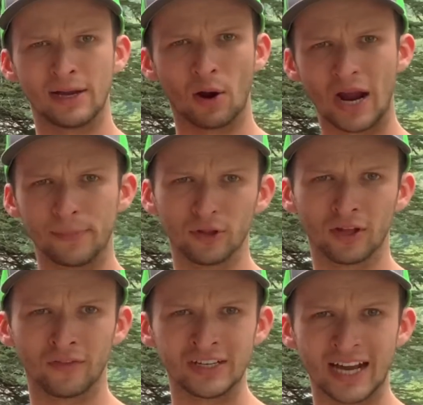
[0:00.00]
Now, a couple
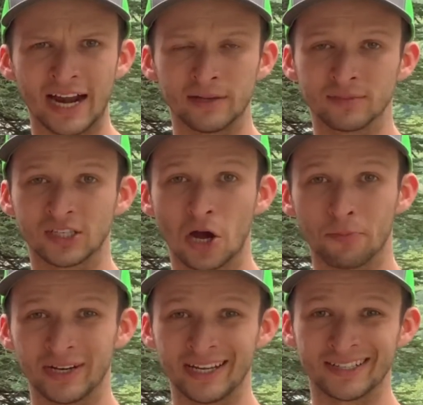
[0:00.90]
of these items
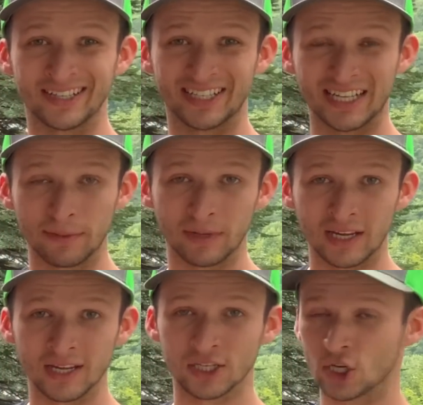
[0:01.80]
companies sent
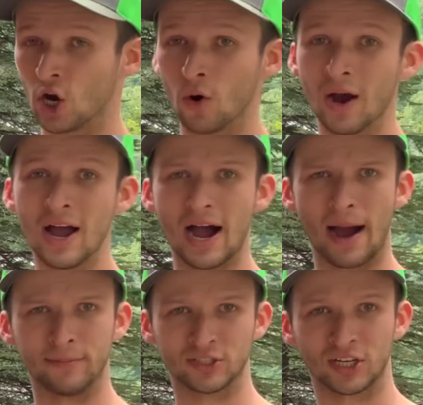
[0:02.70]
me, so
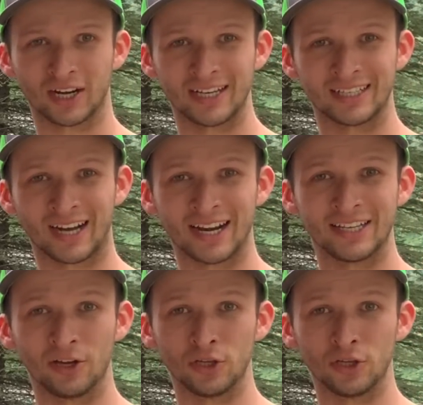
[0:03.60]
I'm just going to kind of tell